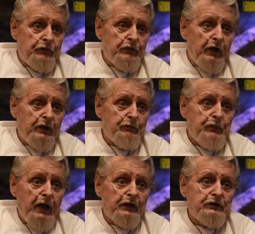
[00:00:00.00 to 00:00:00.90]
trying to
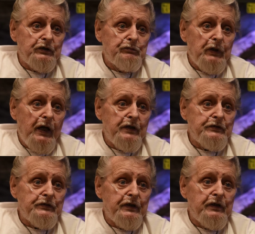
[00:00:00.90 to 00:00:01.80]
pass this
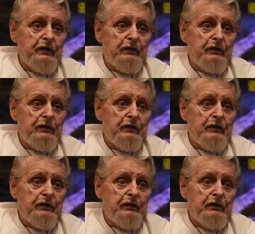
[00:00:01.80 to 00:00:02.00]
plastic.